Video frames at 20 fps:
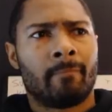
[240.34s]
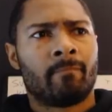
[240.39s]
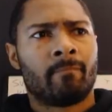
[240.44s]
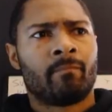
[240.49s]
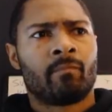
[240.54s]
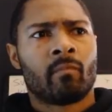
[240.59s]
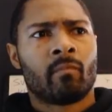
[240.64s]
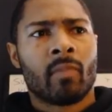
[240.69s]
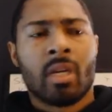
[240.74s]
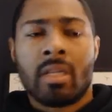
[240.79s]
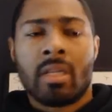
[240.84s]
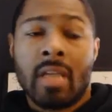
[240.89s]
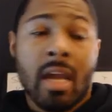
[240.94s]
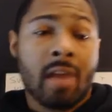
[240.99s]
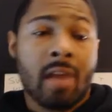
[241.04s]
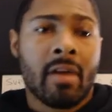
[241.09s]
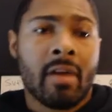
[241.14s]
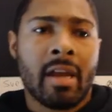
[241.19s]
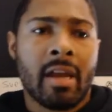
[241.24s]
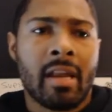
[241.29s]
But
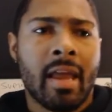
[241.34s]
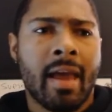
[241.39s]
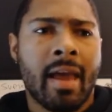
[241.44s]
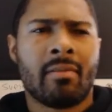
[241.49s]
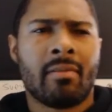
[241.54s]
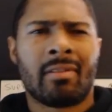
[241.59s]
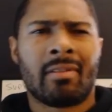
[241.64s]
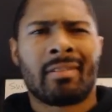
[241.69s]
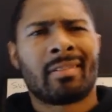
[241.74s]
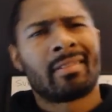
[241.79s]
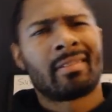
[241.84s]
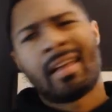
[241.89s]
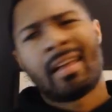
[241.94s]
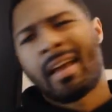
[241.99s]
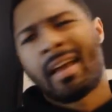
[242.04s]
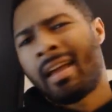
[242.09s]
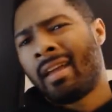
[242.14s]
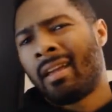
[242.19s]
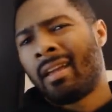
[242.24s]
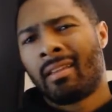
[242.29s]
yeah, right now it's just
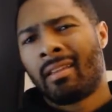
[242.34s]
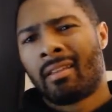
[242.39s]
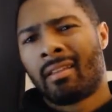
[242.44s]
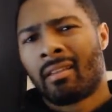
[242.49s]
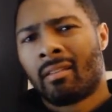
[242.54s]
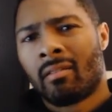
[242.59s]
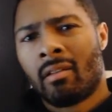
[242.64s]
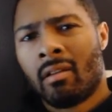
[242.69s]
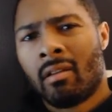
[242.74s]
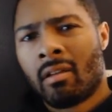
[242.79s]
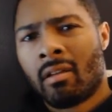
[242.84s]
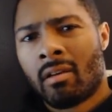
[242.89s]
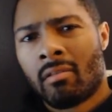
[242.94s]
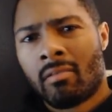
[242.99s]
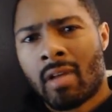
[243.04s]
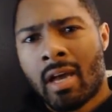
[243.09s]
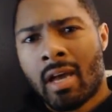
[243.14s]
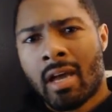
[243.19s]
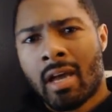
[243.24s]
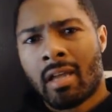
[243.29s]
like, you
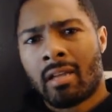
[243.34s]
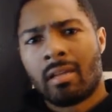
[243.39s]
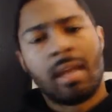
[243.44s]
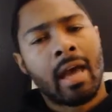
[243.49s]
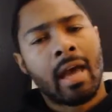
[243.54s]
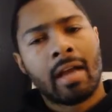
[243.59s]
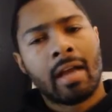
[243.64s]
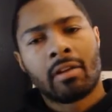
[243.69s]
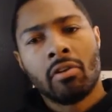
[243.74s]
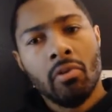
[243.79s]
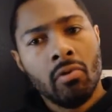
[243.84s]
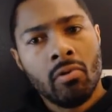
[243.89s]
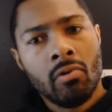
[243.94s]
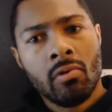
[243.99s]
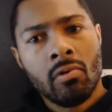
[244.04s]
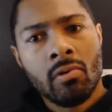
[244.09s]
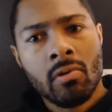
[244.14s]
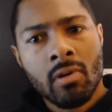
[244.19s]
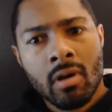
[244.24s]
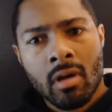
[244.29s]
know, not
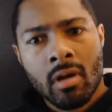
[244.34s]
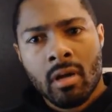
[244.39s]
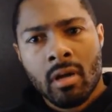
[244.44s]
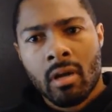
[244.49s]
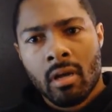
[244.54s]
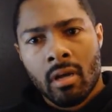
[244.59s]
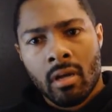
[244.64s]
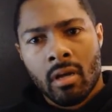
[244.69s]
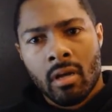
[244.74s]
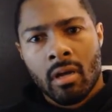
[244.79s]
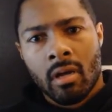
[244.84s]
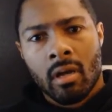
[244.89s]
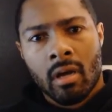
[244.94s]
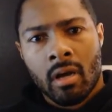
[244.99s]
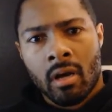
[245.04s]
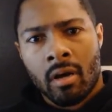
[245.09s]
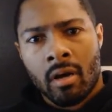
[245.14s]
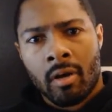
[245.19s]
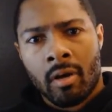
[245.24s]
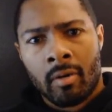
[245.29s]
cool.
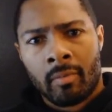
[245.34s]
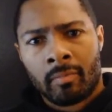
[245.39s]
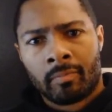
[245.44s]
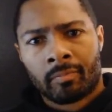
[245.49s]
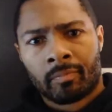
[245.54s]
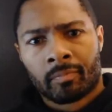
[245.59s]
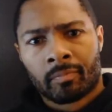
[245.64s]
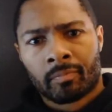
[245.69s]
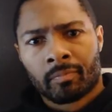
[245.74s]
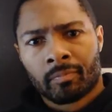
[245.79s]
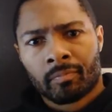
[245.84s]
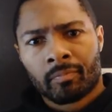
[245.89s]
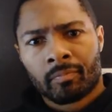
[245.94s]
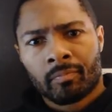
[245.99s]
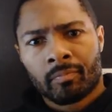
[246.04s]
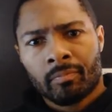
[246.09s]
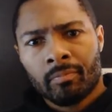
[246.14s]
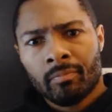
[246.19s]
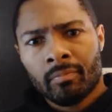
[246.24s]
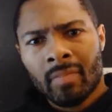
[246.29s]
And
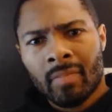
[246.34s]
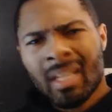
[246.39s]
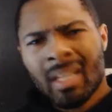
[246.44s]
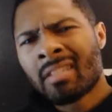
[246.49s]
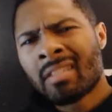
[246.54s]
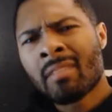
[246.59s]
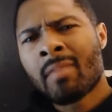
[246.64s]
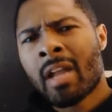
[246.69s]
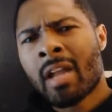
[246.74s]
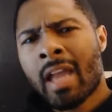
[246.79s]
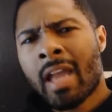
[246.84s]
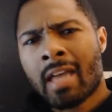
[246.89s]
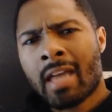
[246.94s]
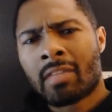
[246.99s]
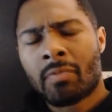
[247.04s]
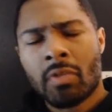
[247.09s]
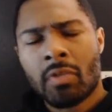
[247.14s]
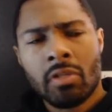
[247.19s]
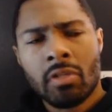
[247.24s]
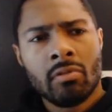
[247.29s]
somebody
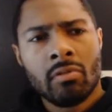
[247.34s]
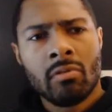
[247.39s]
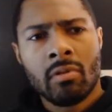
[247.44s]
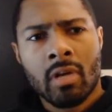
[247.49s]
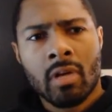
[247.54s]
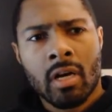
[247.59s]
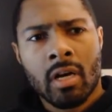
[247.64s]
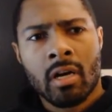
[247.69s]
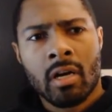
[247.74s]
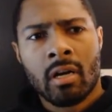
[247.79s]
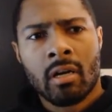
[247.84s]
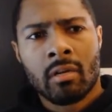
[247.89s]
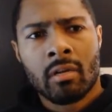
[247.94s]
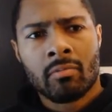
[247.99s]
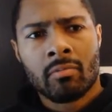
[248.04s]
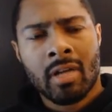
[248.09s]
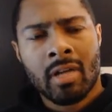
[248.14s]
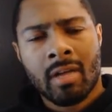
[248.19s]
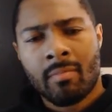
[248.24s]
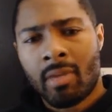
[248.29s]
asked me too,
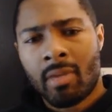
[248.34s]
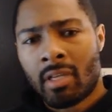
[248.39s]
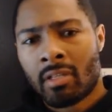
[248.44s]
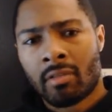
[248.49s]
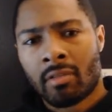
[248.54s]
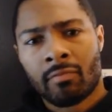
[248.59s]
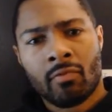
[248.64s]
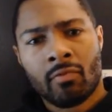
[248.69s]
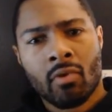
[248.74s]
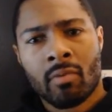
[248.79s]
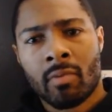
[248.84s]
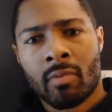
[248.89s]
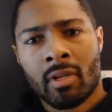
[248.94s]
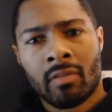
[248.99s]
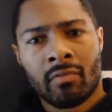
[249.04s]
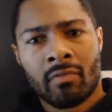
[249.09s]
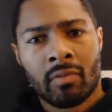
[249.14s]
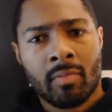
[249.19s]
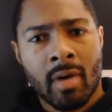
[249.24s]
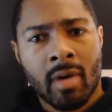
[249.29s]
I'm trying to be as
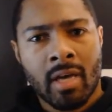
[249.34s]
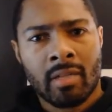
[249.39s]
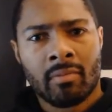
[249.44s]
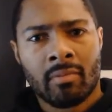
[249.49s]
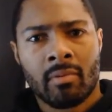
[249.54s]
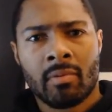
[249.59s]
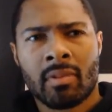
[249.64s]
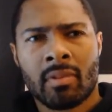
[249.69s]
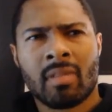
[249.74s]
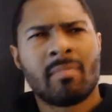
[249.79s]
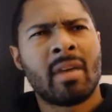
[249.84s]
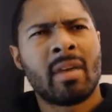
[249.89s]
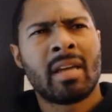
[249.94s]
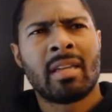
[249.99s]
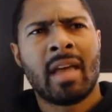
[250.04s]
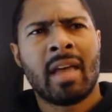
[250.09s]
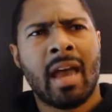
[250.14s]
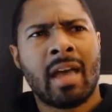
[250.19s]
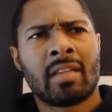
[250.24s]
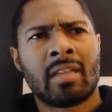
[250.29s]
informative as possible.
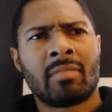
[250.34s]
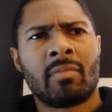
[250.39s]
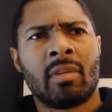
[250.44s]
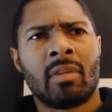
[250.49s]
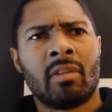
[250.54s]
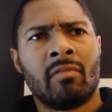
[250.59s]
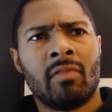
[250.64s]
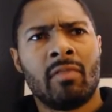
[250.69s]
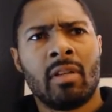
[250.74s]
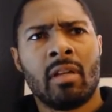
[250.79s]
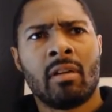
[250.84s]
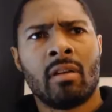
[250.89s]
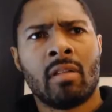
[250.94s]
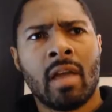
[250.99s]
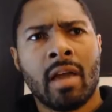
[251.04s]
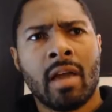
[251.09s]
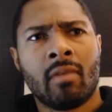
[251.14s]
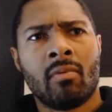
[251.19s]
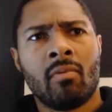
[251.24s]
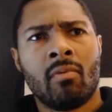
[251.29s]
Somebody asked me in the
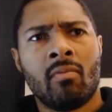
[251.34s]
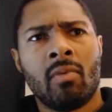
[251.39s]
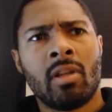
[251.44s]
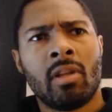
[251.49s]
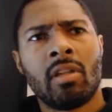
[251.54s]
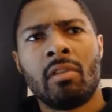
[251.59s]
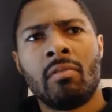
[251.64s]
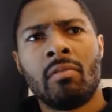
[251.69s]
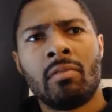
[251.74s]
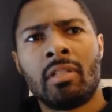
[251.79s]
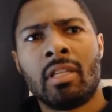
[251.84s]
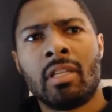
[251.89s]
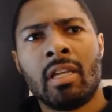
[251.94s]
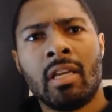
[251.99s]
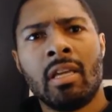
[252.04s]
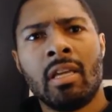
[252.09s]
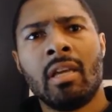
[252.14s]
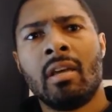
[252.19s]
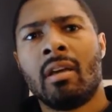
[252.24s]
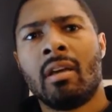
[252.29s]
video, like, well, what do you
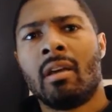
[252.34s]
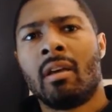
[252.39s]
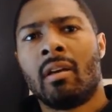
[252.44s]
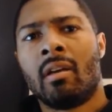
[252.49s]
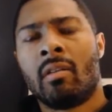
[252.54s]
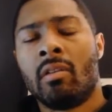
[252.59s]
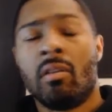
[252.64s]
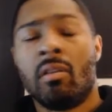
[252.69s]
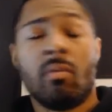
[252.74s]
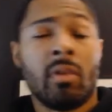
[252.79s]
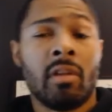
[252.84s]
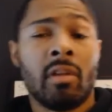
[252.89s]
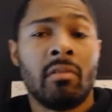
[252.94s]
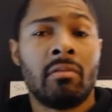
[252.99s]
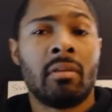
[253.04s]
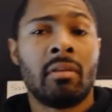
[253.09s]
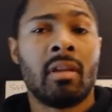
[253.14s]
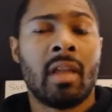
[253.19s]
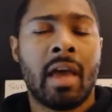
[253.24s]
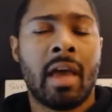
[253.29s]
see? You know, what
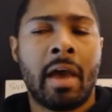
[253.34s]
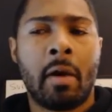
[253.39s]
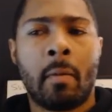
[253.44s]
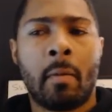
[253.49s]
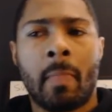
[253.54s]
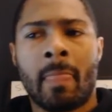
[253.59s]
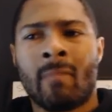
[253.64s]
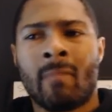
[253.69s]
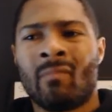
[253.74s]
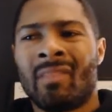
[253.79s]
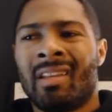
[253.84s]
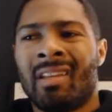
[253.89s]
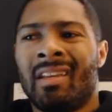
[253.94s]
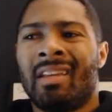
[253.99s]
do you see now?